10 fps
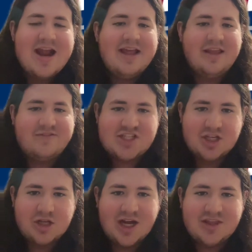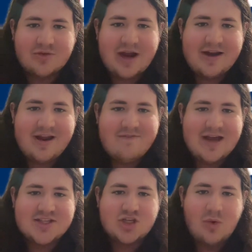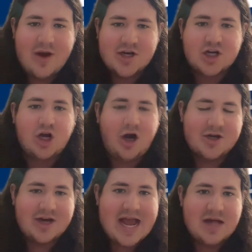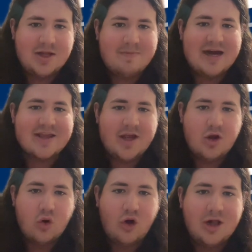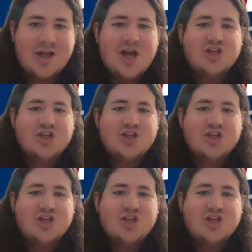and they've still got the reigning Vezina winner Connor Hellebuyck in goal,